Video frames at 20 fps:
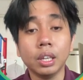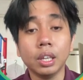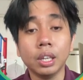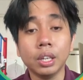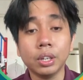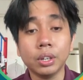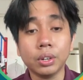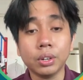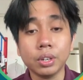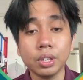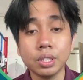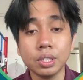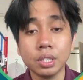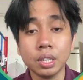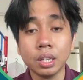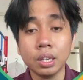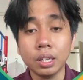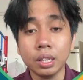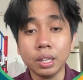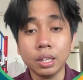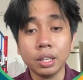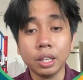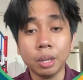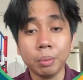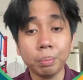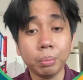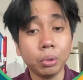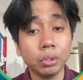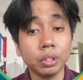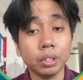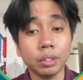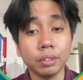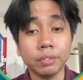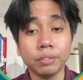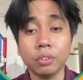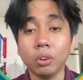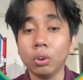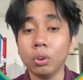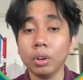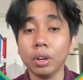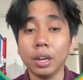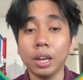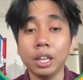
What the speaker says: increasingly important for